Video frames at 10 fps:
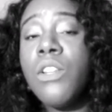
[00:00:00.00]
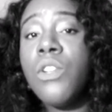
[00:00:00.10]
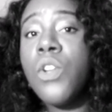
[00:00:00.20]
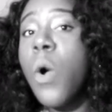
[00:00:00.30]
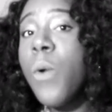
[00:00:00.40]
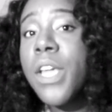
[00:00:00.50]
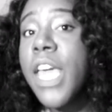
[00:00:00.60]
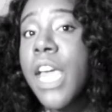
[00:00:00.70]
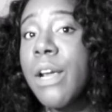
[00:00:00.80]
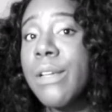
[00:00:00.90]
no one
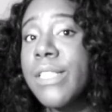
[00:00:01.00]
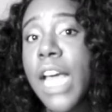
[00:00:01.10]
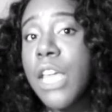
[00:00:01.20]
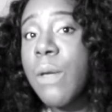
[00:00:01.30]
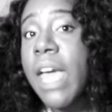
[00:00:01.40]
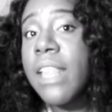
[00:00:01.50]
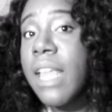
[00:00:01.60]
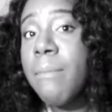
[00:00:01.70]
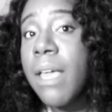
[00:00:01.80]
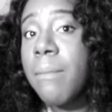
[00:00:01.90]
cares how you had
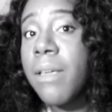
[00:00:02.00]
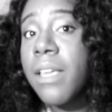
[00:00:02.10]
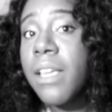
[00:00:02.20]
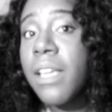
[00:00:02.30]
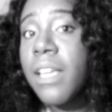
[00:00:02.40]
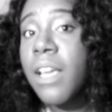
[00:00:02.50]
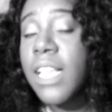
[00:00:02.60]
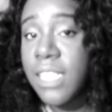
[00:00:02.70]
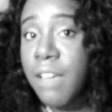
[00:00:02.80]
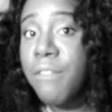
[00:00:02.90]
that baby
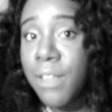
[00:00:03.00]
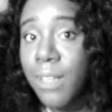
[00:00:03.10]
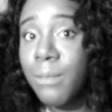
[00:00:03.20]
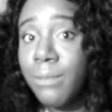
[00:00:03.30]
except for you.